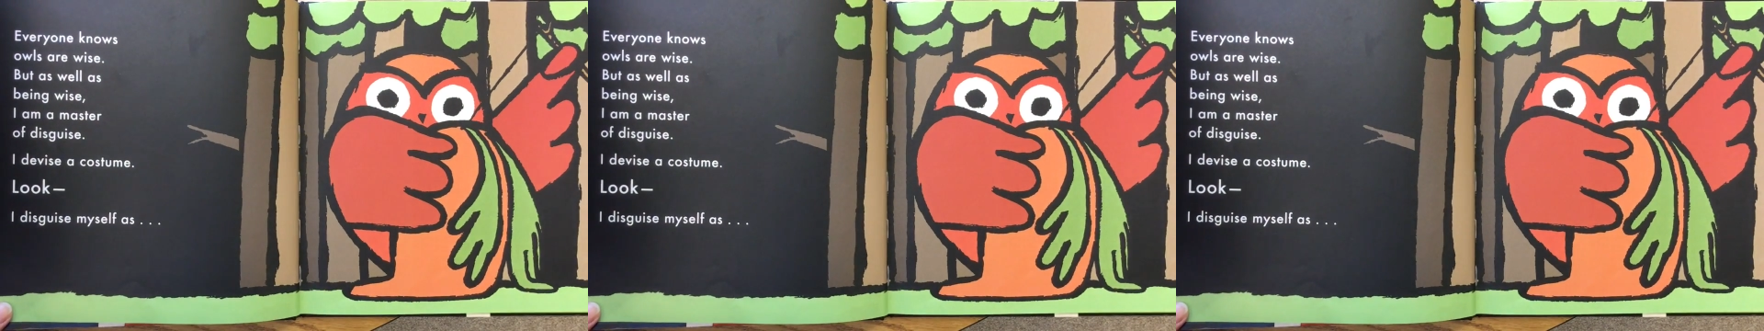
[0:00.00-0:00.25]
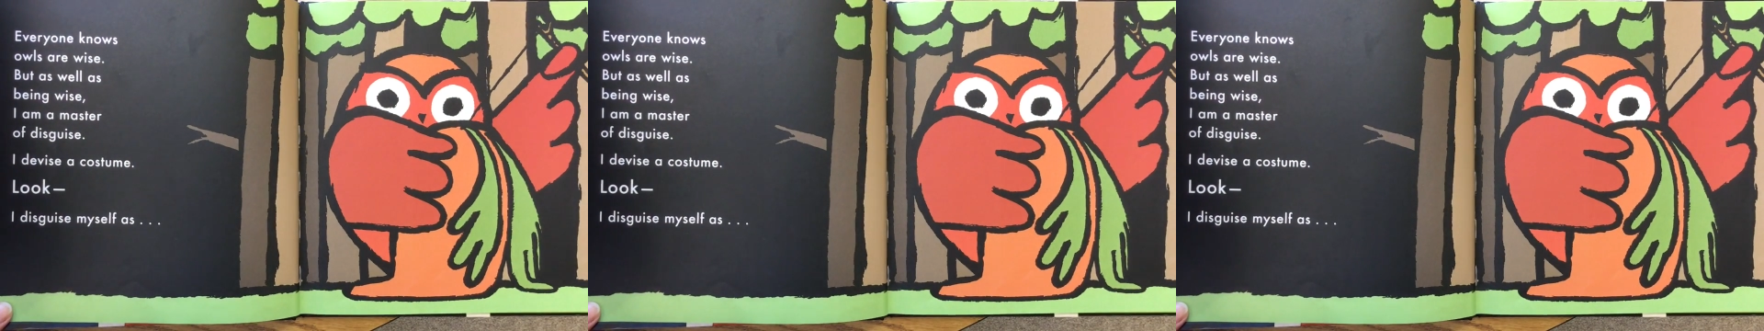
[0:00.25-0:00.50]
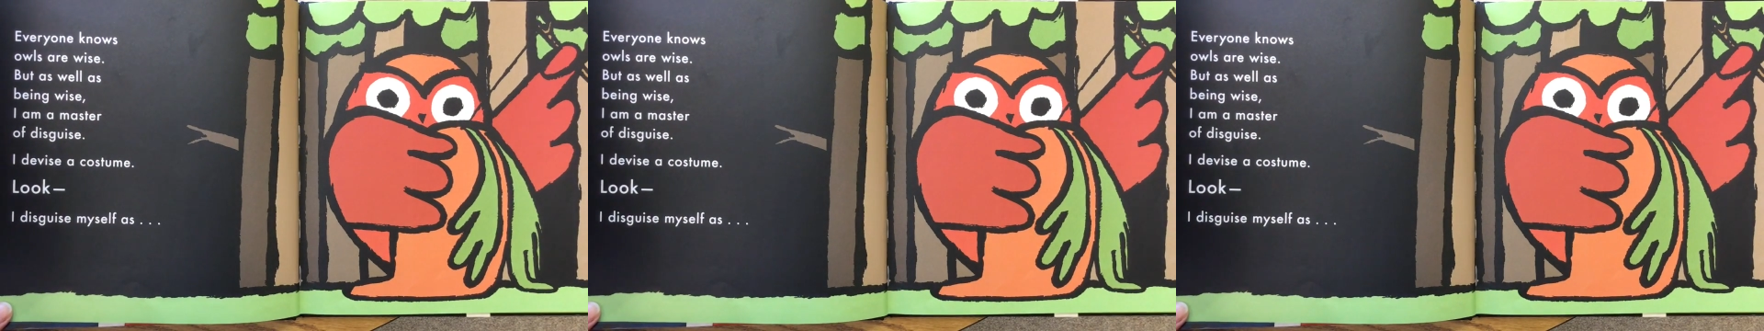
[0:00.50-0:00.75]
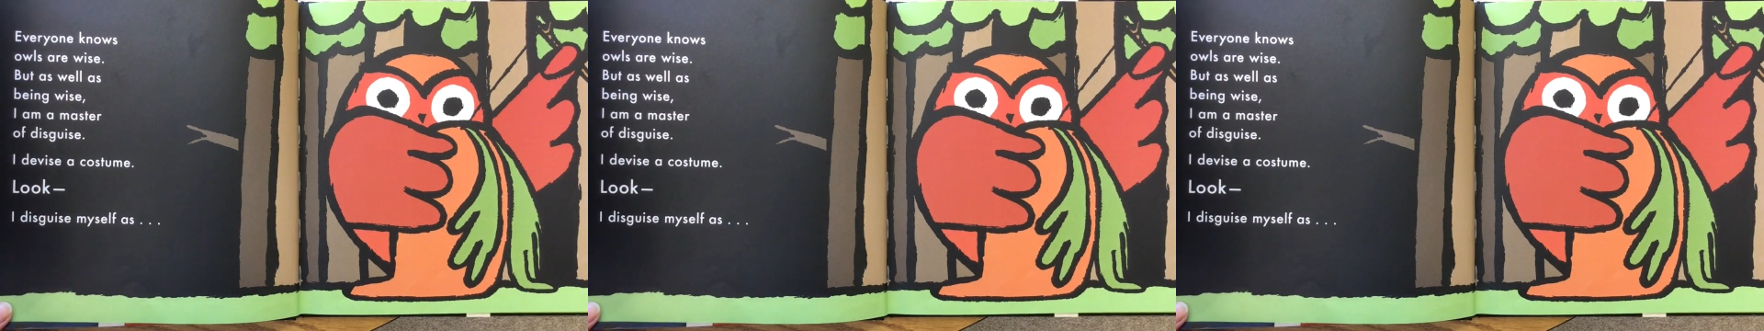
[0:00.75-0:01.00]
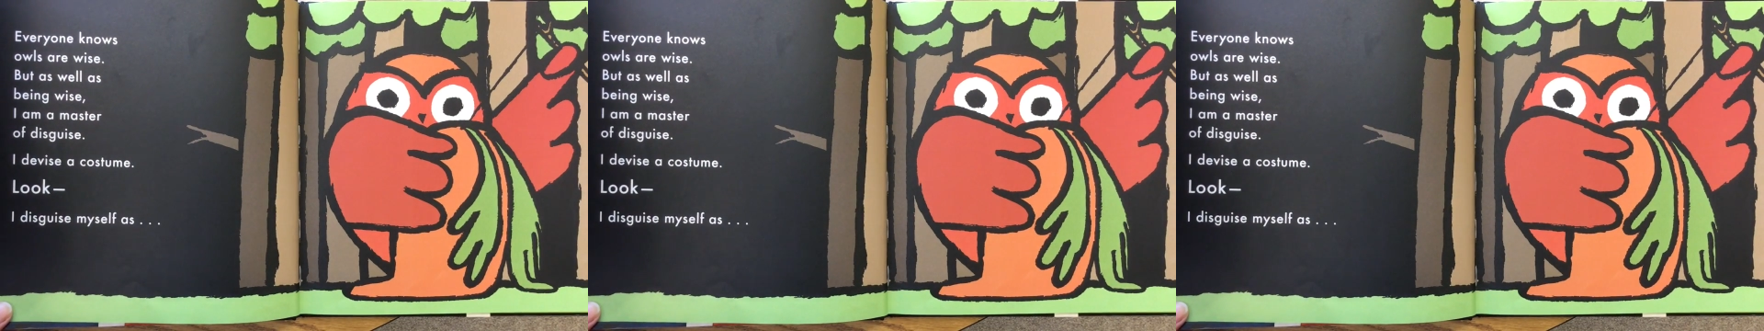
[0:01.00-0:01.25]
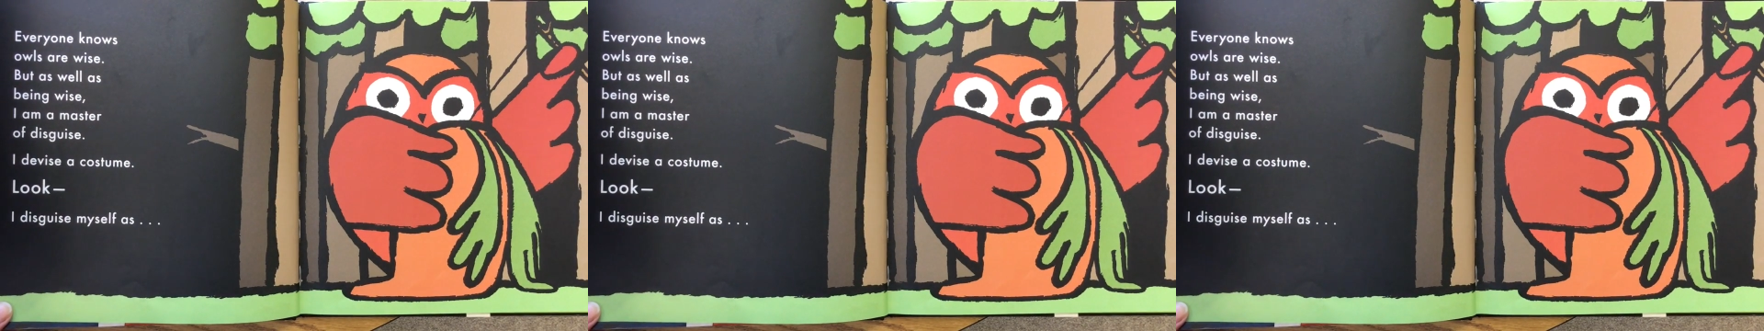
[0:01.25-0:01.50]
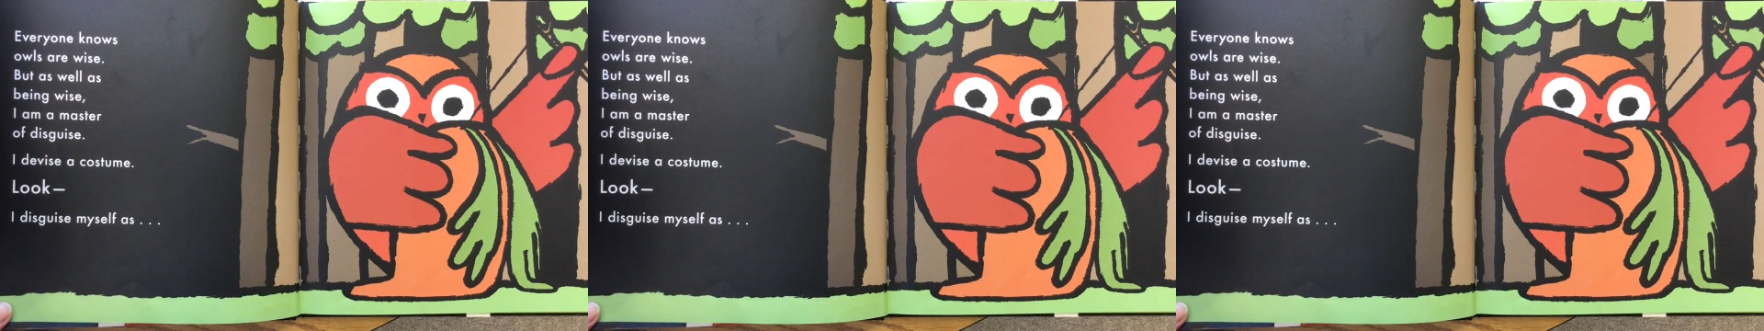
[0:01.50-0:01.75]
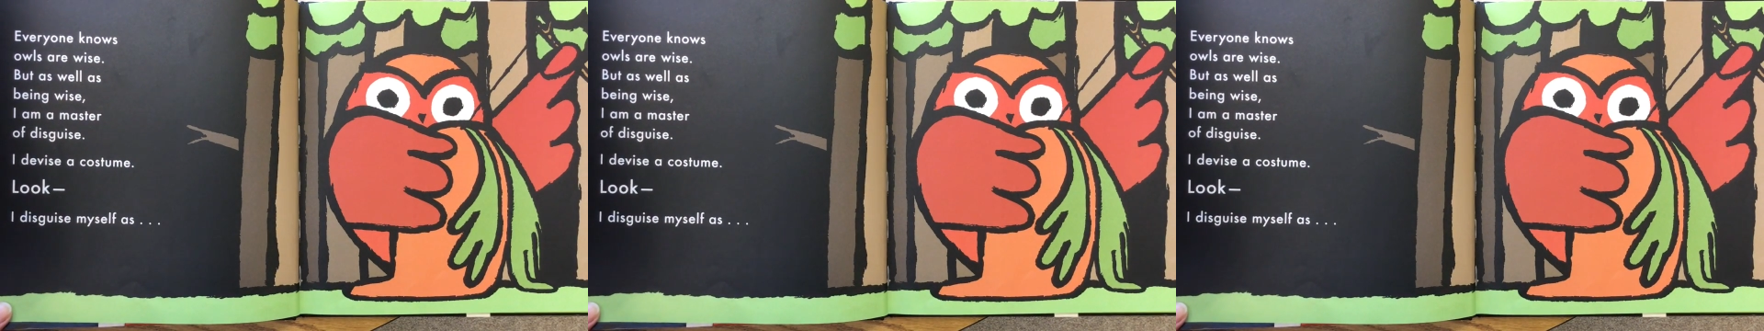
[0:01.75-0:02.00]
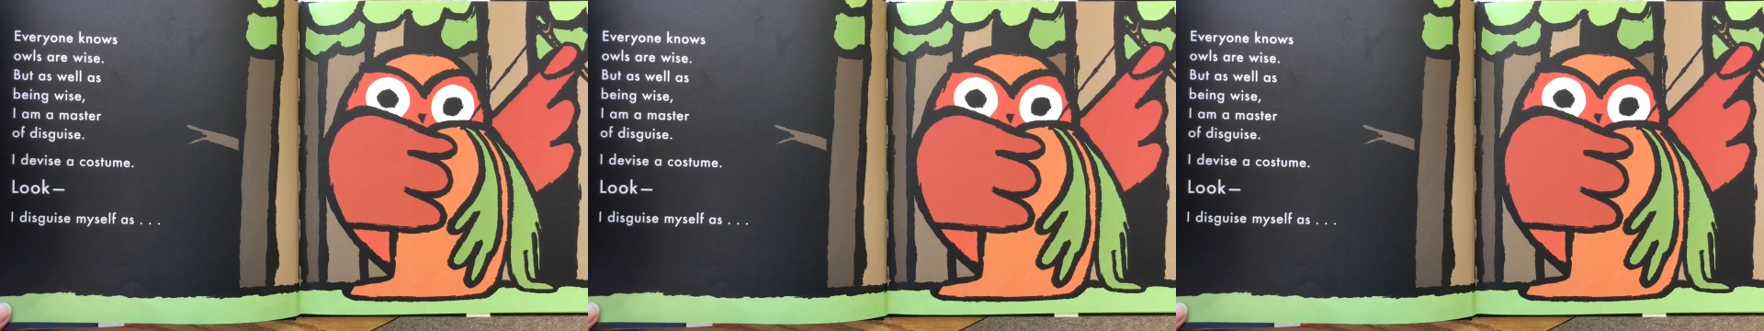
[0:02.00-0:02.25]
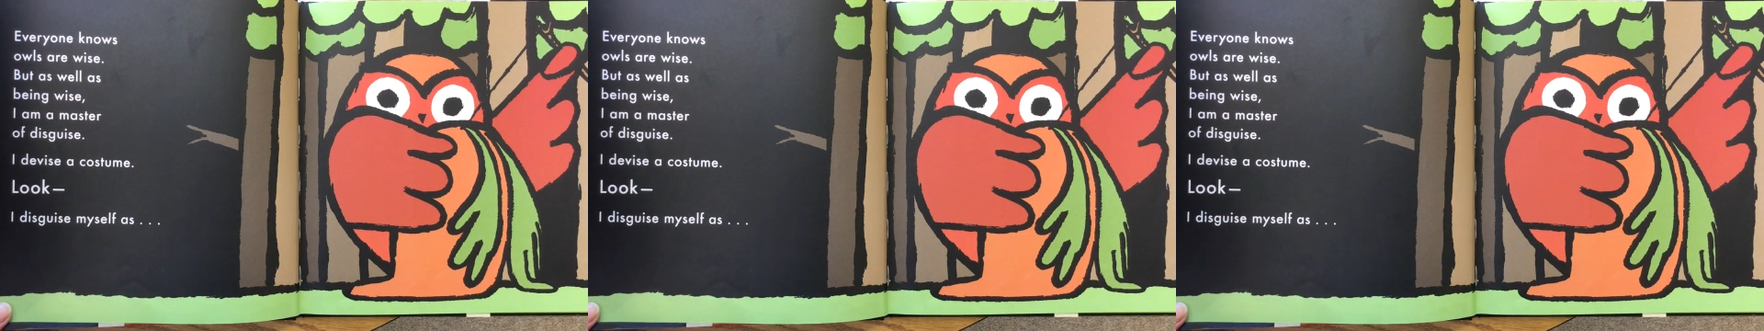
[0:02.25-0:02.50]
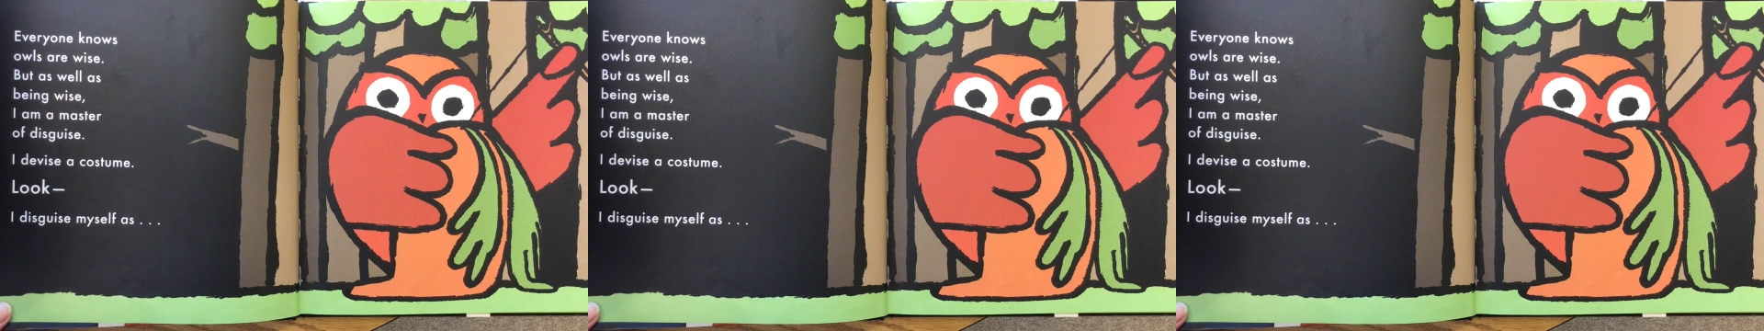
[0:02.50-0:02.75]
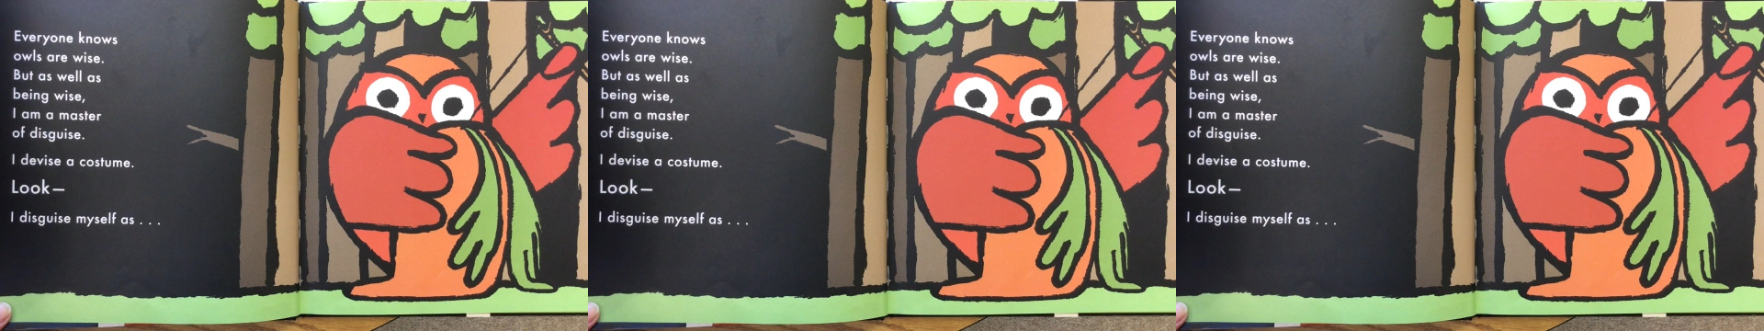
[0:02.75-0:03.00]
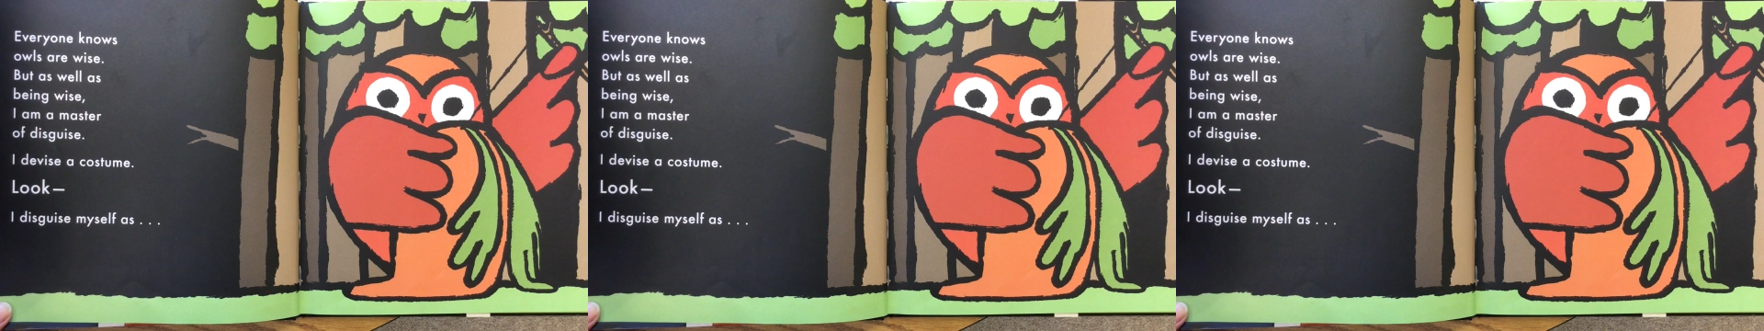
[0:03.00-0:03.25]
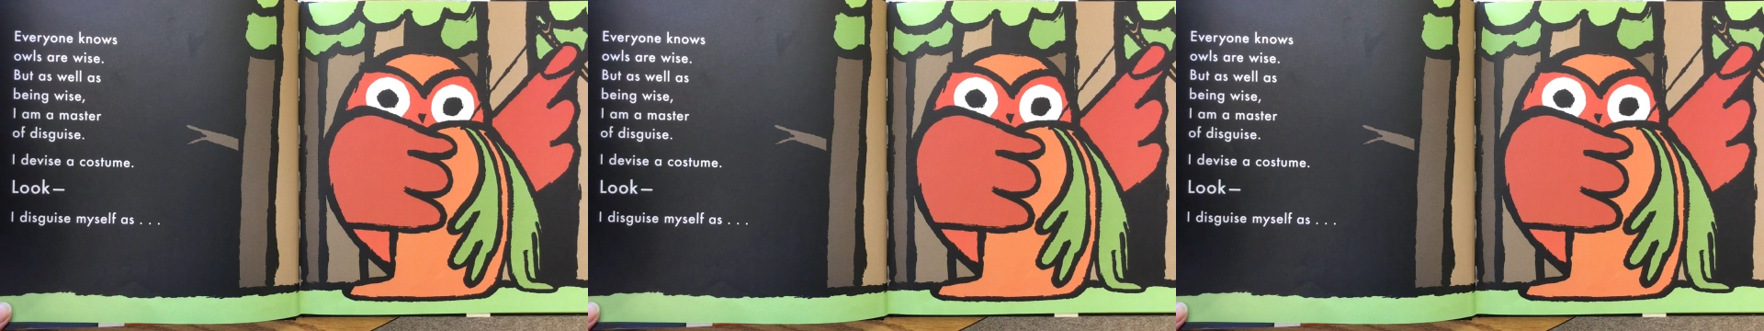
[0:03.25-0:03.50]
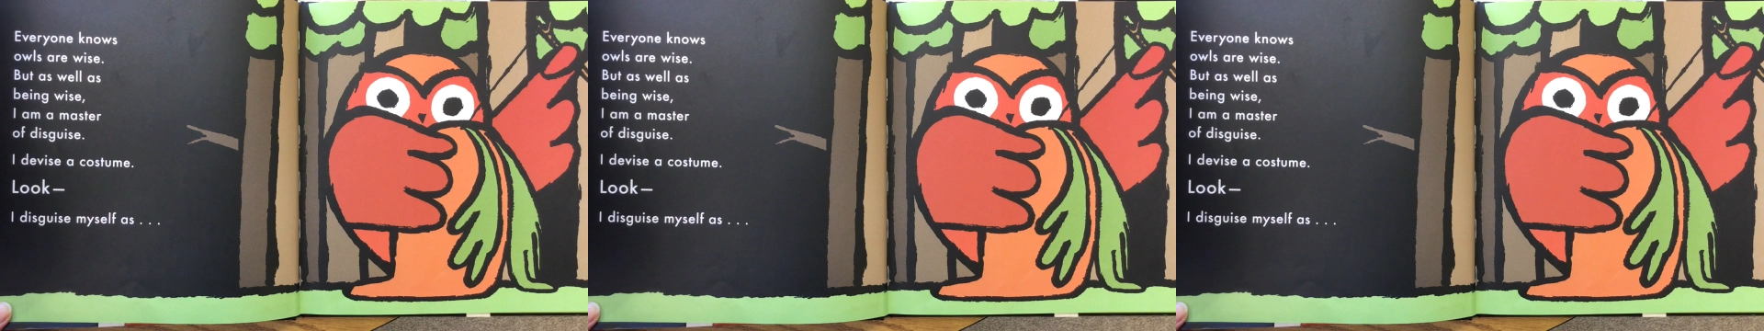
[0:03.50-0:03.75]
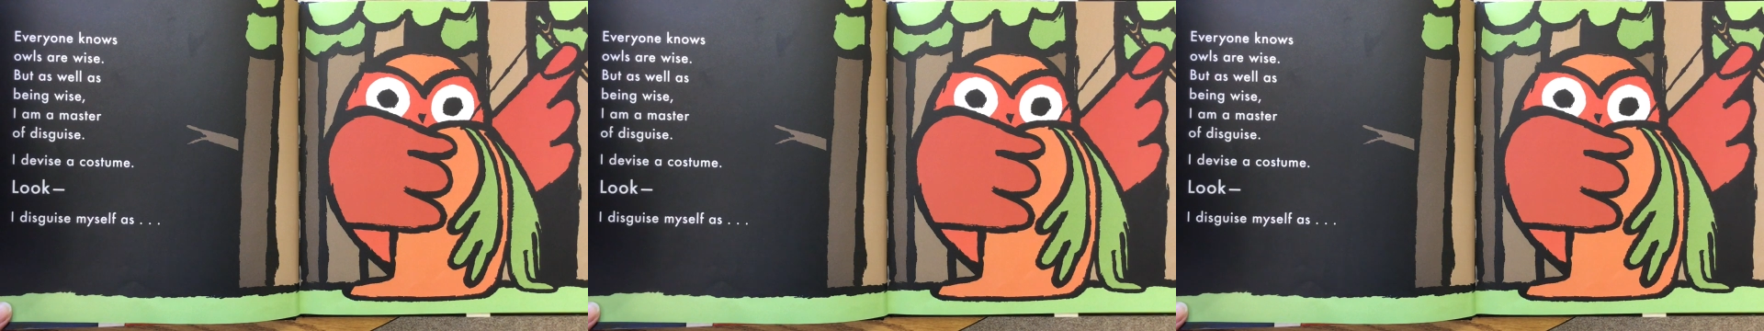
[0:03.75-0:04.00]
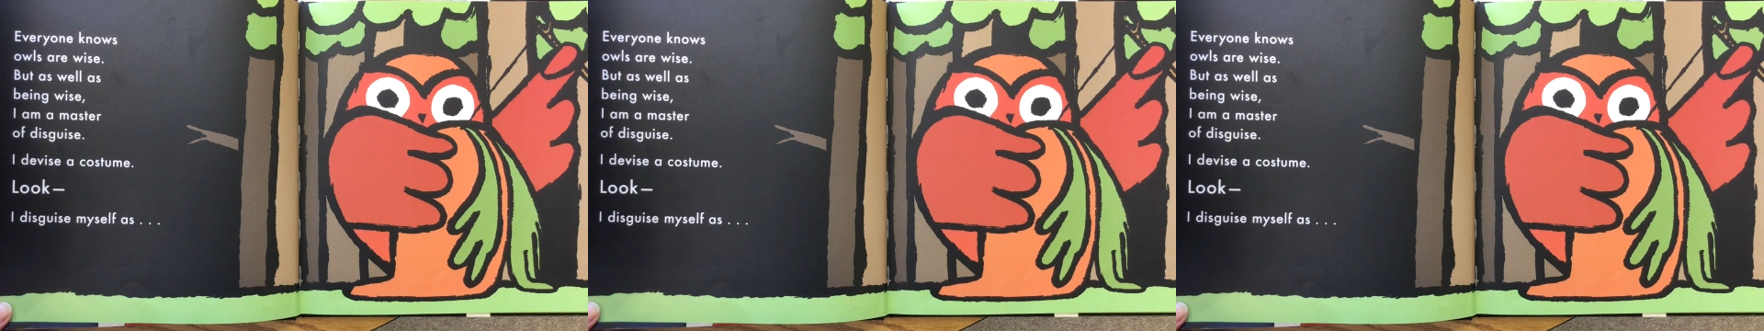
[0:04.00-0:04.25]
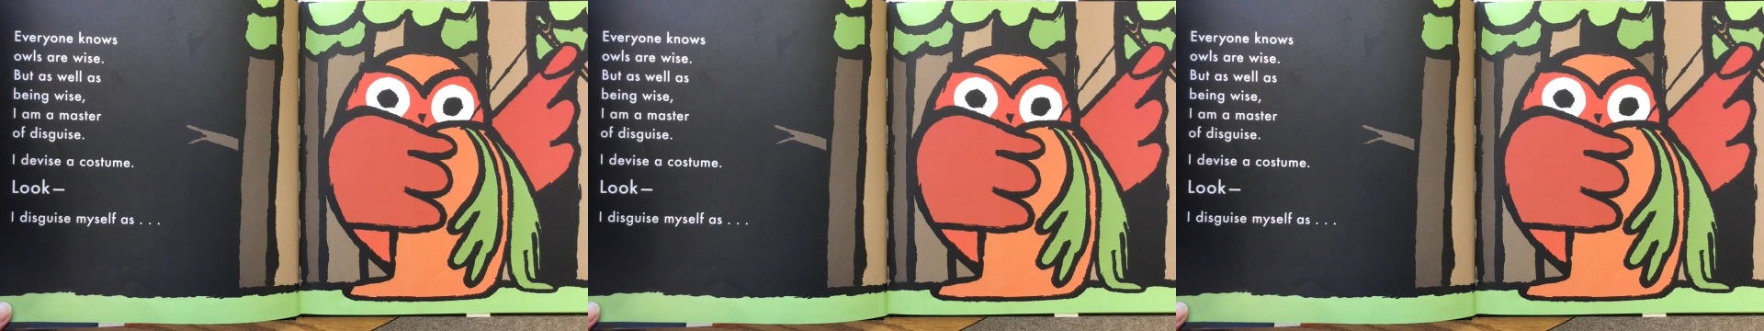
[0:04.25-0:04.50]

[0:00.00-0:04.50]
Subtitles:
Nobody's mouth can be seen.